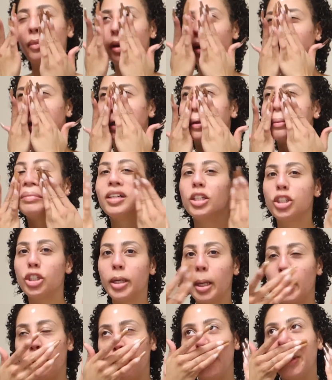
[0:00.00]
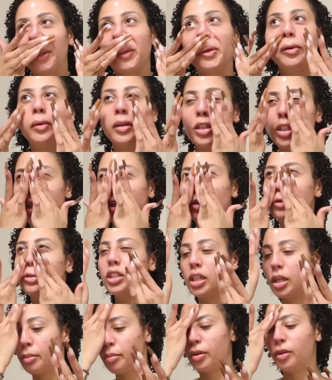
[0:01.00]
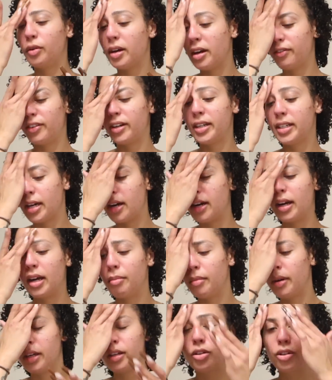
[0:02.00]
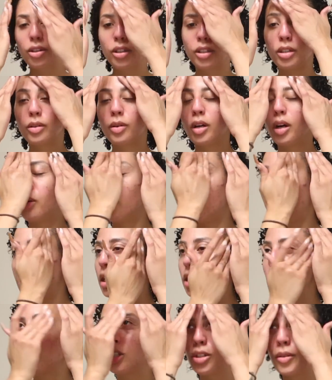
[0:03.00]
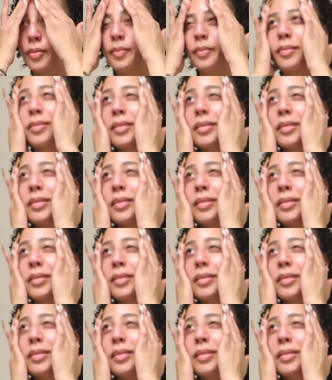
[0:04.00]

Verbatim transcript: a shampoo, which I don't shampoo every time, I usually do co-wash.